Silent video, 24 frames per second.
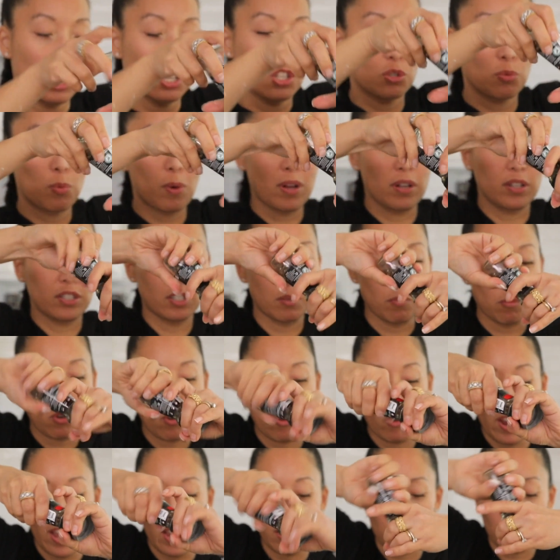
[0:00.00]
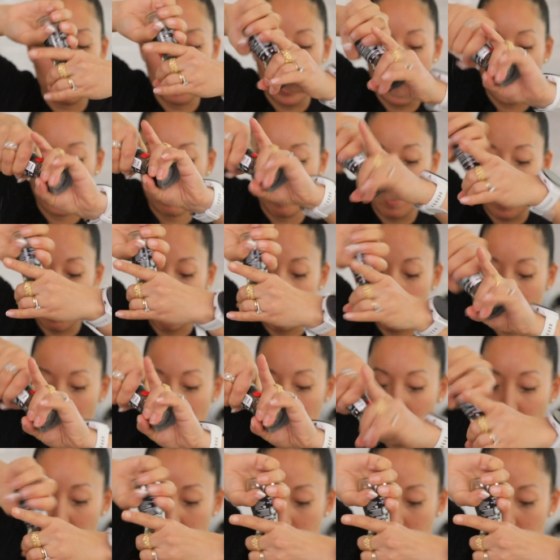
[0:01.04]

as well as some cracked black pepper.